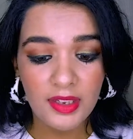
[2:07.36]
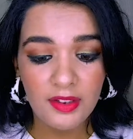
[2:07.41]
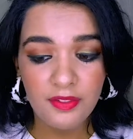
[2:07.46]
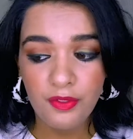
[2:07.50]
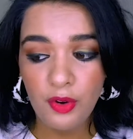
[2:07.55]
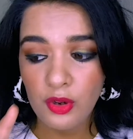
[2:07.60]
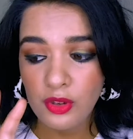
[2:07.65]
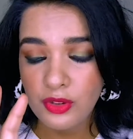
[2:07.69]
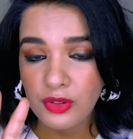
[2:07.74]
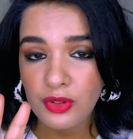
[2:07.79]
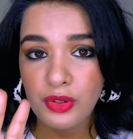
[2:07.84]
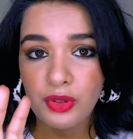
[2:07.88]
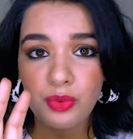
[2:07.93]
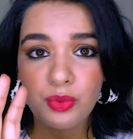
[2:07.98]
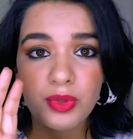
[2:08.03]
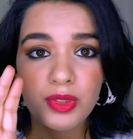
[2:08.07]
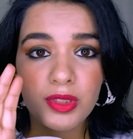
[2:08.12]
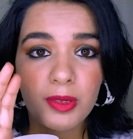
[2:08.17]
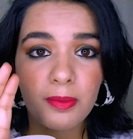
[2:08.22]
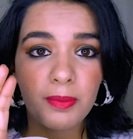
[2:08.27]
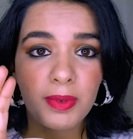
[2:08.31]
have also
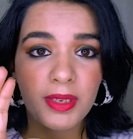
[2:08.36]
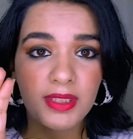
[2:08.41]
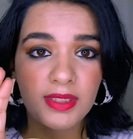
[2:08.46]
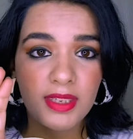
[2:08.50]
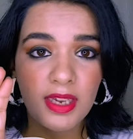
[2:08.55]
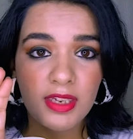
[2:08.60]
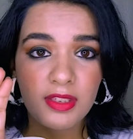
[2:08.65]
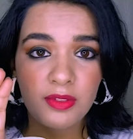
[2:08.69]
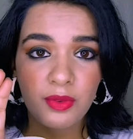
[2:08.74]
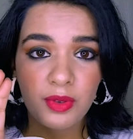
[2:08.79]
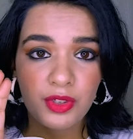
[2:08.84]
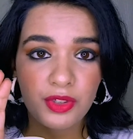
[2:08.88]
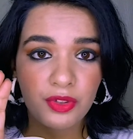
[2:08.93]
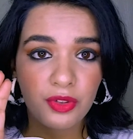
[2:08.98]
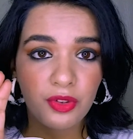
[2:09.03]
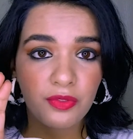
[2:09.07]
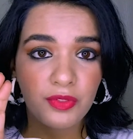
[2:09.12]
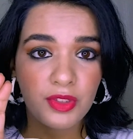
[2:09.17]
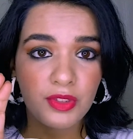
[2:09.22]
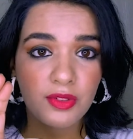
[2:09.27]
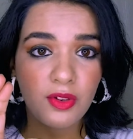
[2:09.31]
used the big size
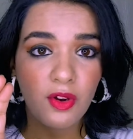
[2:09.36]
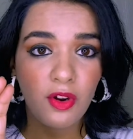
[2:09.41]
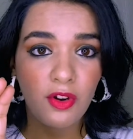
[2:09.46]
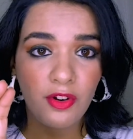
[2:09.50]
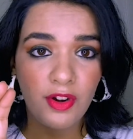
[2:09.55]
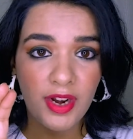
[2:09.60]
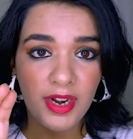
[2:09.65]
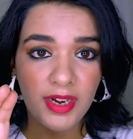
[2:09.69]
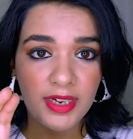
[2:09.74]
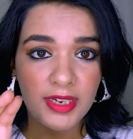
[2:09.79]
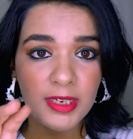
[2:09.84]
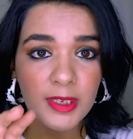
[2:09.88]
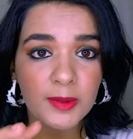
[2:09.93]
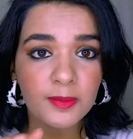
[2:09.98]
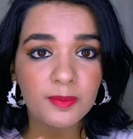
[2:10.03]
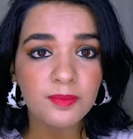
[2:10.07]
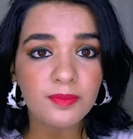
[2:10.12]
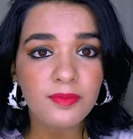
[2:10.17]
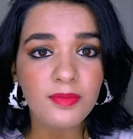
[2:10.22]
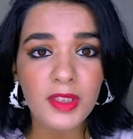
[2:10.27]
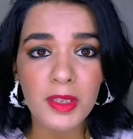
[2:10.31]
version of this already,
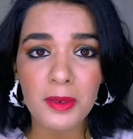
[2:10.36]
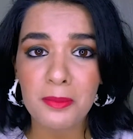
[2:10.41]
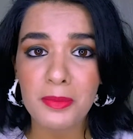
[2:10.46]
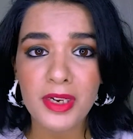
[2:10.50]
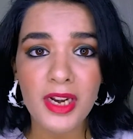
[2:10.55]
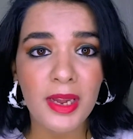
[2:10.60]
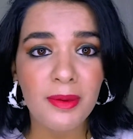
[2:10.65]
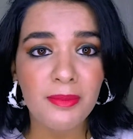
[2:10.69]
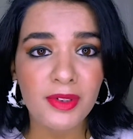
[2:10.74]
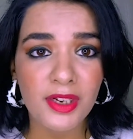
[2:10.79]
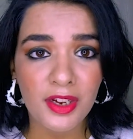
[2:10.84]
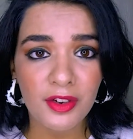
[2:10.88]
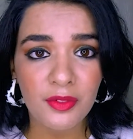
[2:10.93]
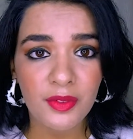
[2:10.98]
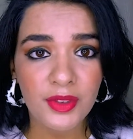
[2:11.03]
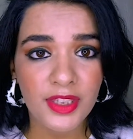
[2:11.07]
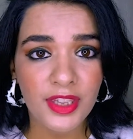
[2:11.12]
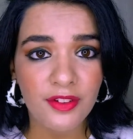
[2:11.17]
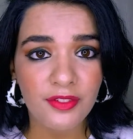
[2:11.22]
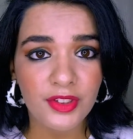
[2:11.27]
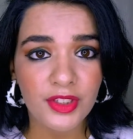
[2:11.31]
but I'm done
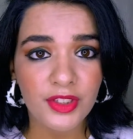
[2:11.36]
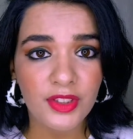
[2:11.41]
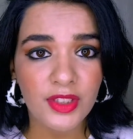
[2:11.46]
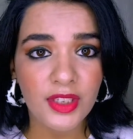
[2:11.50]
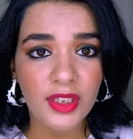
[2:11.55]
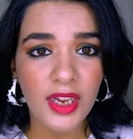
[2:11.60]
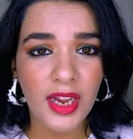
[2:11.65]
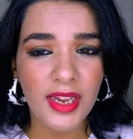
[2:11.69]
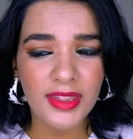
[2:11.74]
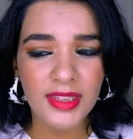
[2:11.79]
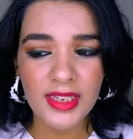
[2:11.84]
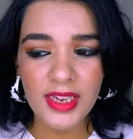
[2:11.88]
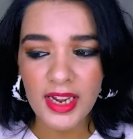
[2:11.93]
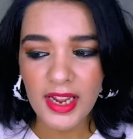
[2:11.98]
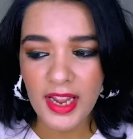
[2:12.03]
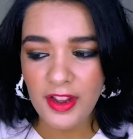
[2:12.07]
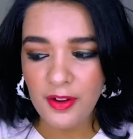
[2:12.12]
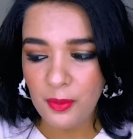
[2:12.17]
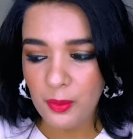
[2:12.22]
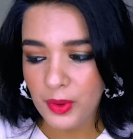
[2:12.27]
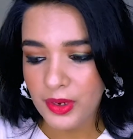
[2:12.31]
with everything. I think I
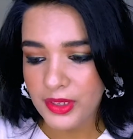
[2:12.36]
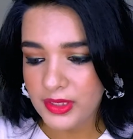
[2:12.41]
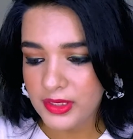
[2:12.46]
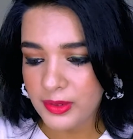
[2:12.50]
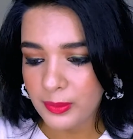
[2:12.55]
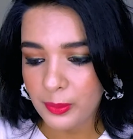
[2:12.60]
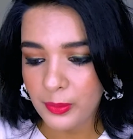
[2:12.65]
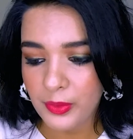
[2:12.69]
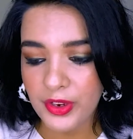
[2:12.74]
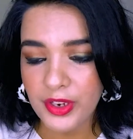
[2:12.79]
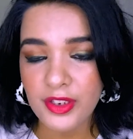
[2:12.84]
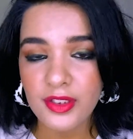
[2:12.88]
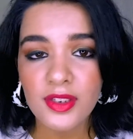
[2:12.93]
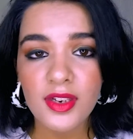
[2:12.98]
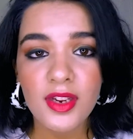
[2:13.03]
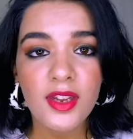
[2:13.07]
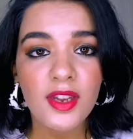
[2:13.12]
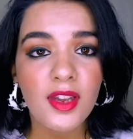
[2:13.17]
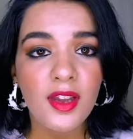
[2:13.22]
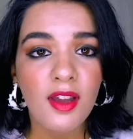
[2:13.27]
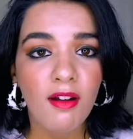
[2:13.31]
have one somewhere,
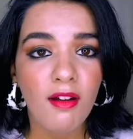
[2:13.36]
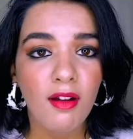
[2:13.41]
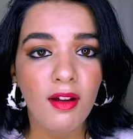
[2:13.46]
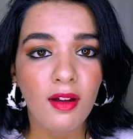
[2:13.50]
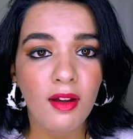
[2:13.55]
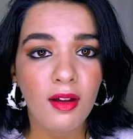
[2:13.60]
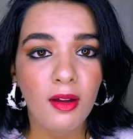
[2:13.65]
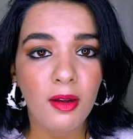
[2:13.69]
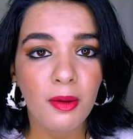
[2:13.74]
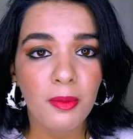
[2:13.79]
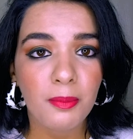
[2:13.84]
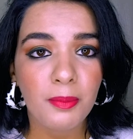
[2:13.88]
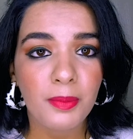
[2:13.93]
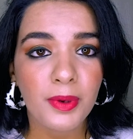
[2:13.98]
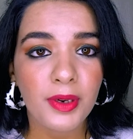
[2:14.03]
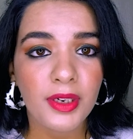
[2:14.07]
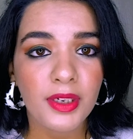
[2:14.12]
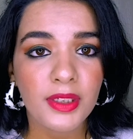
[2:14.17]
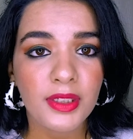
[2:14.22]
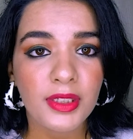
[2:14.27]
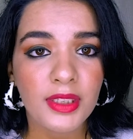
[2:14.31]

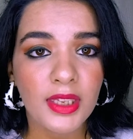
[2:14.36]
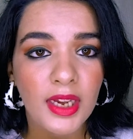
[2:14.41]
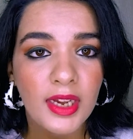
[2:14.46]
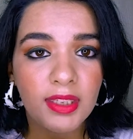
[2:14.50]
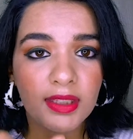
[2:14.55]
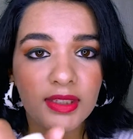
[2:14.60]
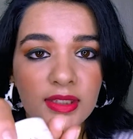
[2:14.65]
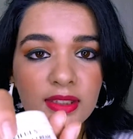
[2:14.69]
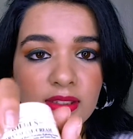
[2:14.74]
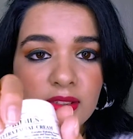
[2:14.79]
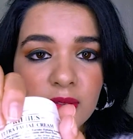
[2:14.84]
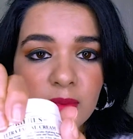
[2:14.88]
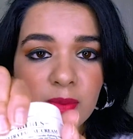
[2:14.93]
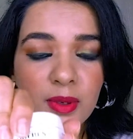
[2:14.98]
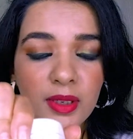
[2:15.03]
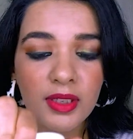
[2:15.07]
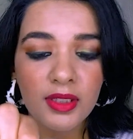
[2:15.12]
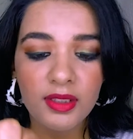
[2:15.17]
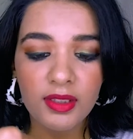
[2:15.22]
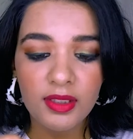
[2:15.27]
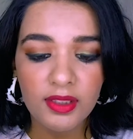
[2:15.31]
but yeah, this
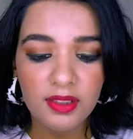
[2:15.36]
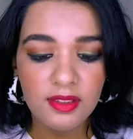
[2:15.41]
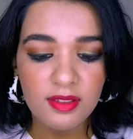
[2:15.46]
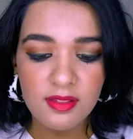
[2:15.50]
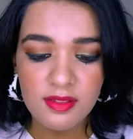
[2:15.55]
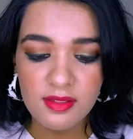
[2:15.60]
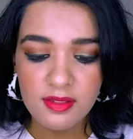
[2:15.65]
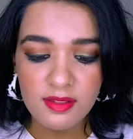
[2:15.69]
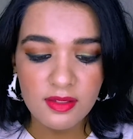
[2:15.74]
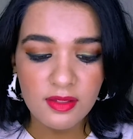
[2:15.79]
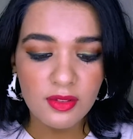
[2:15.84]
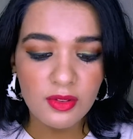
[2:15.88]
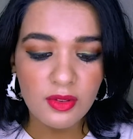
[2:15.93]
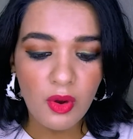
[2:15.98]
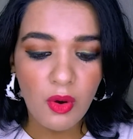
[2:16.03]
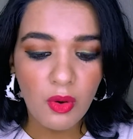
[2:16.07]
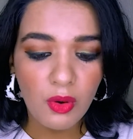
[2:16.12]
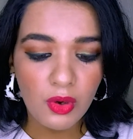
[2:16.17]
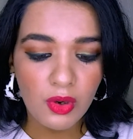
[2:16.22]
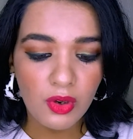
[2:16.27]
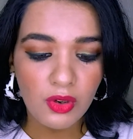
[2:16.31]
one is
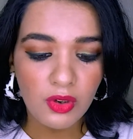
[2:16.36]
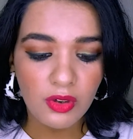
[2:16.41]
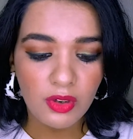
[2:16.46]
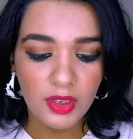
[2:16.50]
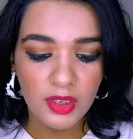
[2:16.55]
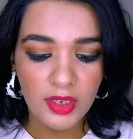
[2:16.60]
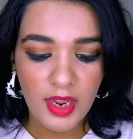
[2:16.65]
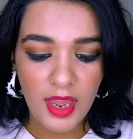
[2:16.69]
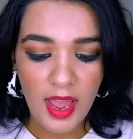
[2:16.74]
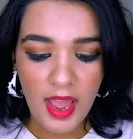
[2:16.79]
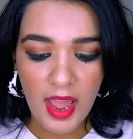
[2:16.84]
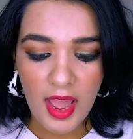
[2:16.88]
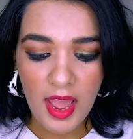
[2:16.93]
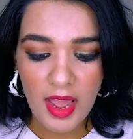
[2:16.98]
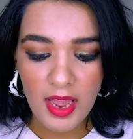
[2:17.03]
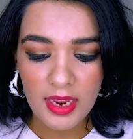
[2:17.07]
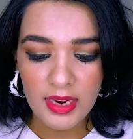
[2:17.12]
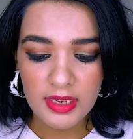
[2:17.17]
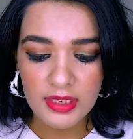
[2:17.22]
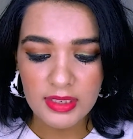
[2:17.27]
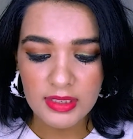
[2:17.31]
so good,
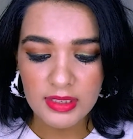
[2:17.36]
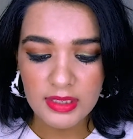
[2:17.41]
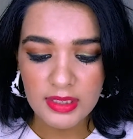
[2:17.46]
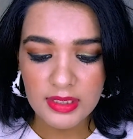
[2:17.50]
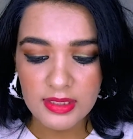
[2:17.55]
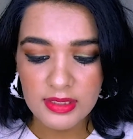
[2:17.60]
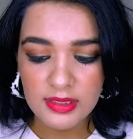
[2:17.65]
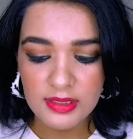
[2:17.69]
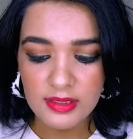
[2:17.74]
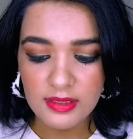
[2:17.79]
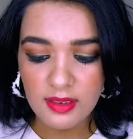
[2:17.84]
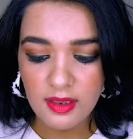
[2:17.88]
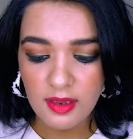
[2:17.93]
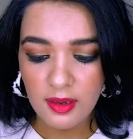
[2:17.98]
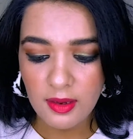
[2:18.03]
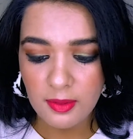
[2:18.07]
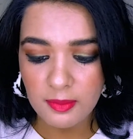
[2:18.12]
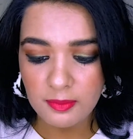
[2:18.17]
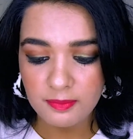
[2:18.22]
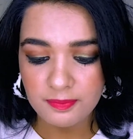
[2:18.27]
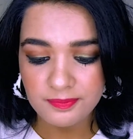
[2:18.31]
and it's
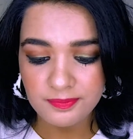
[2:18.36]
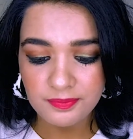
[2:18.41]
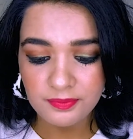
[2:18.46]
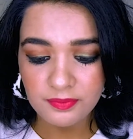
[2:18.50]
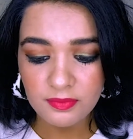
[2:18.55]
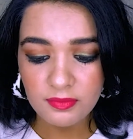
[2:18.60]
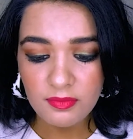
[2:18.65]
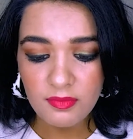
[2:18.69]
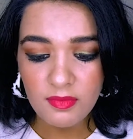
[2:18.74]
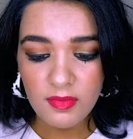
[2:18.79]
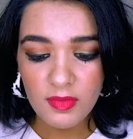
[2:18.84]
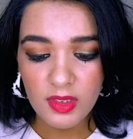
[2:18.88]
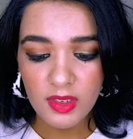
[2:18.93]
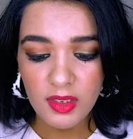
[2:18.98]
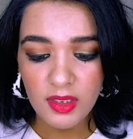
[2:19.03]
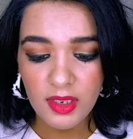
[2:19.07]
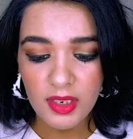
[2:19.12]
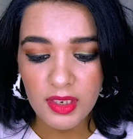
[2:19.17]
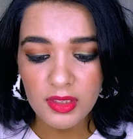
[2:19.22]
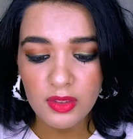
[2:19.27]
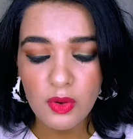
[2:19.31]

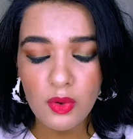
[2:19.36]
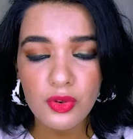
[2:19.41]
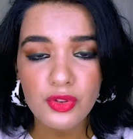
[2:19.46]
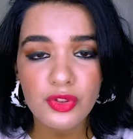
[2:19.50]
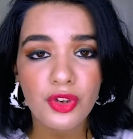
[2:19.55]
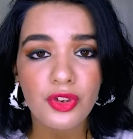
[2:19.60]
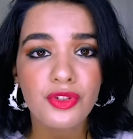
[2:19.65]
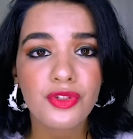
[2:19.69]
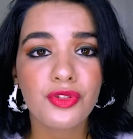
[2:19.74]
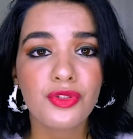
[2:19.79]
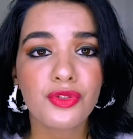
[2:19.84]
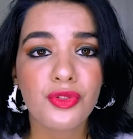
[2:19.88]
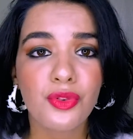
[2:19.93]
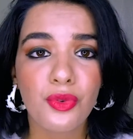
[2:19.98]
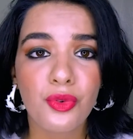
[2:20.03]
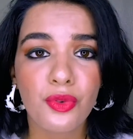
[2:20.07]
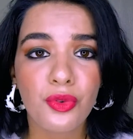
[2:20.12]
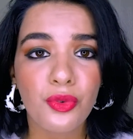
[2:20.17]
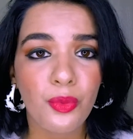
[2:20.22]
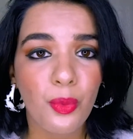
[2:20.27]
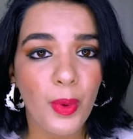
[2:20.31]
it goes on
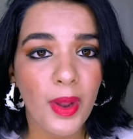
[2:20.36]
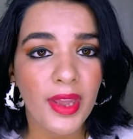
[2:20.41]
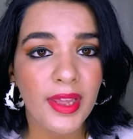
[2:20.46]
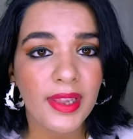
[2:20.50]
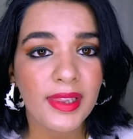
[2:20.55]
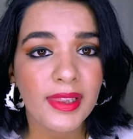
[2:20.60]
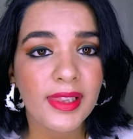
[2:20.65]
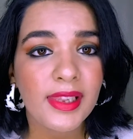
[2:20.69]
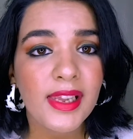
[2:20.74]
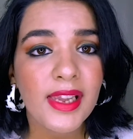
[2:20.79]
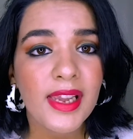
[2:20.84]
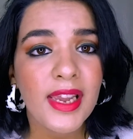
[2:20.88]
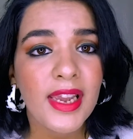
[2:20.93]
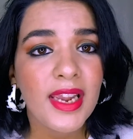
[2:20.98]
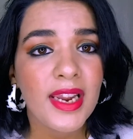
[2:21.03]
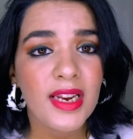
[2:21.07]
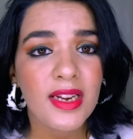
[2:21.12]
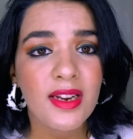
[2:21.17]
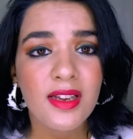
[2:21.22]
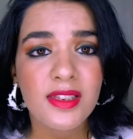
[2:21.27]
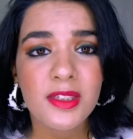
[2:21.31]
so well.
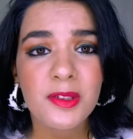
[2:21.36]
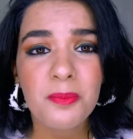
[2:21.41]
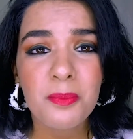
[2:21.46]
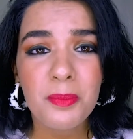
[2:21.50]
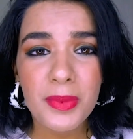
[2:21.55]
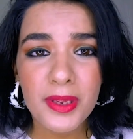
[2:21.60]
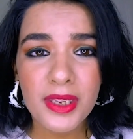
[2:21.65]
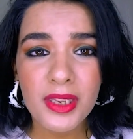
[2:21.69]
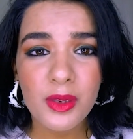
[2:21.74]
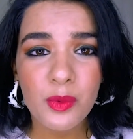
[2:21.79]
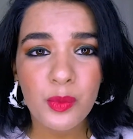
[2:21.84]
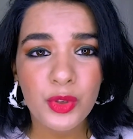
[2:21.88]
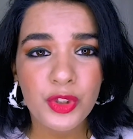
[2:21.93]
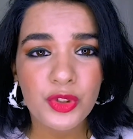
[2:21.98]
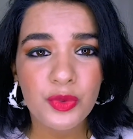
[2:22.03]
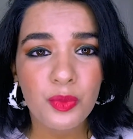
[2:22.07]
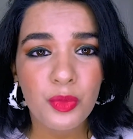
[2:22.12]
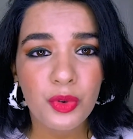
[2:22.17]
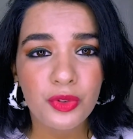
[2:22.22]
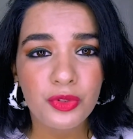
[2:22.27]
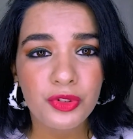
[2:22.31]
It doesn't pill,
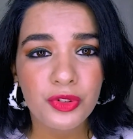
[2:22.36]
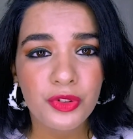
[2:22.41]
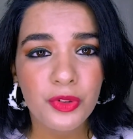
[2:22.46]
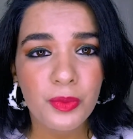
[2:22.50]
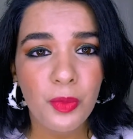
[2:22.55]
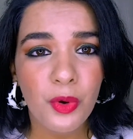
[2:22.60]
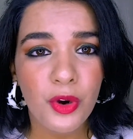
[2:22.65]
which most of the